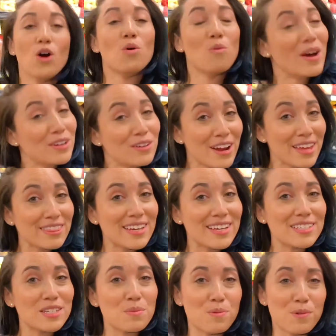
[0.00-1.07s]
One great thing
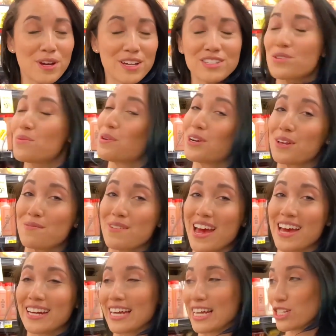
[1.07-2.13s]
to bring to Burning
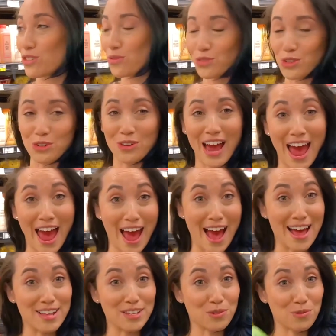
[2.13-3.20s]
Man is fruit.
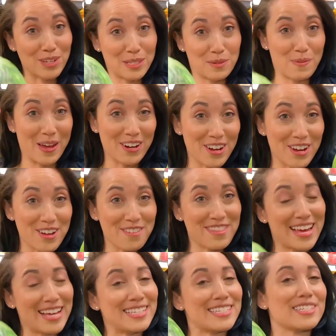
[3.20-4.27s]
And what's better
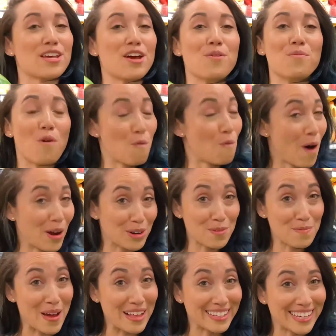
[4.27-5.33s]
than some
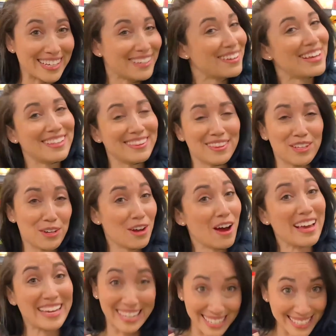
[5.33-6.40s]
watermelon in the
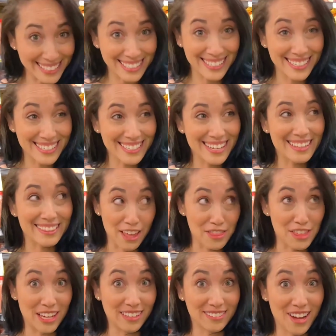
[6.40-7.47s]
heat?
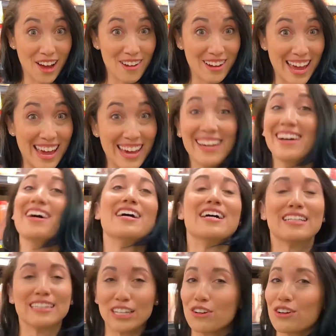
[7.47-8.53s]
Nothing, okay?
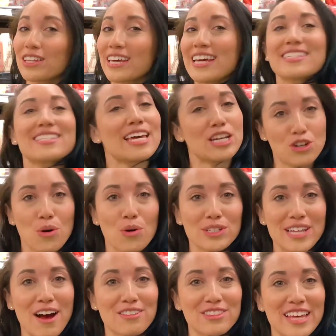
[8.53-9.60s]
Literally, it's like gold
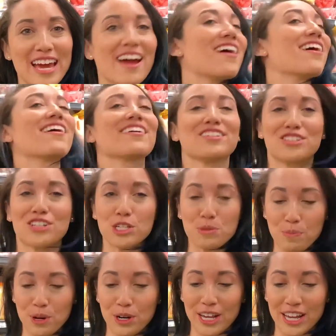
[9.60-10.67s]
out there. Just
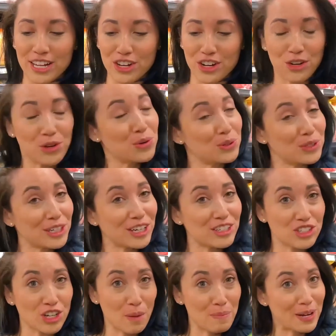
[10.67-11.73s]
put it in your cooler,
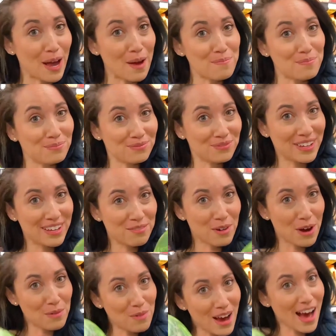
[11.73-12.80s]
chop it up.
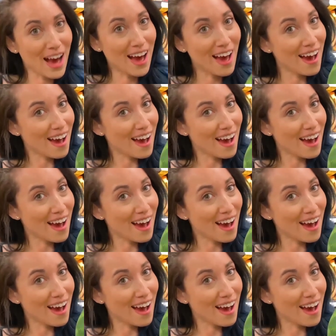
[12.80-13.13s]
What, what?